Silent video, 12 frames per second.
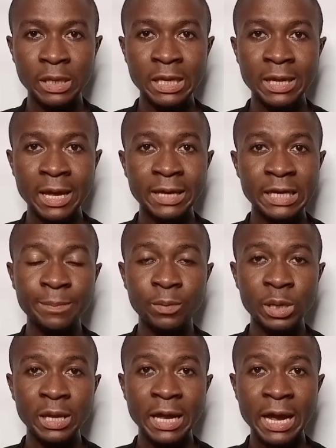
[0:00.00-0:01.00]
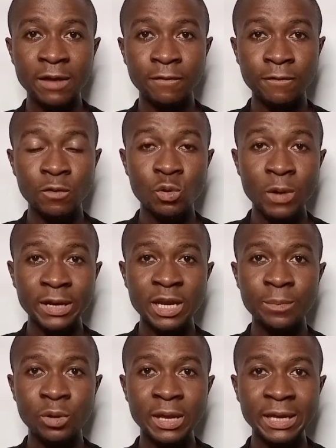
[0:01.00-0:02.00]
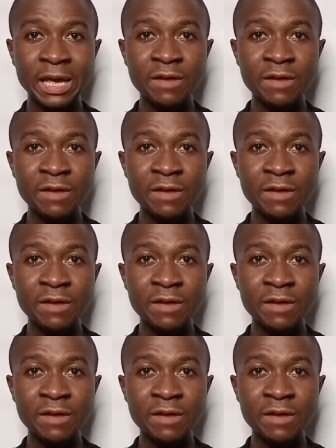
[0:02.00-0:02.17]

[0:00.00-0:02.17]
EA Adeboye and Folu Adeboye